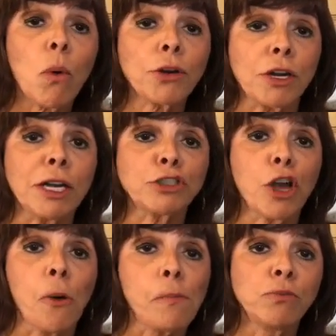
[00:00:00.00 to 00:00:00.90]
Or
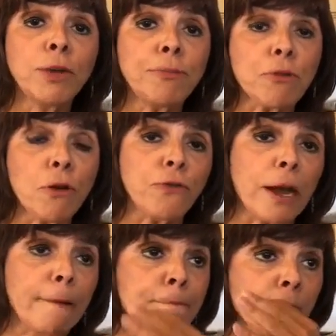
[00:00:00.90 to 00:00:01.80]
Costco. We
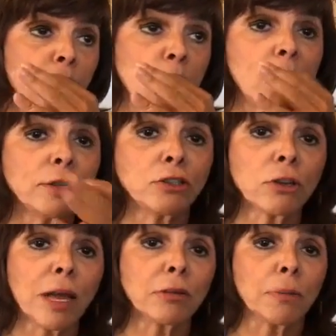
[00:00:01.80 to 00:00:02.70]
profiled, they
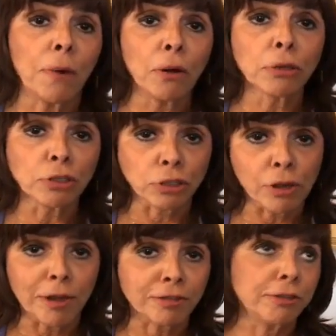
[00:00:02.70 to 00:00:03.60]
took out the Polish
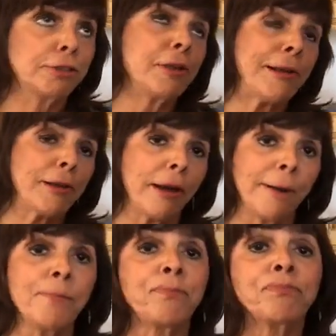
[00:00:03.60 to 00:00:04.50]
sausage, thank God.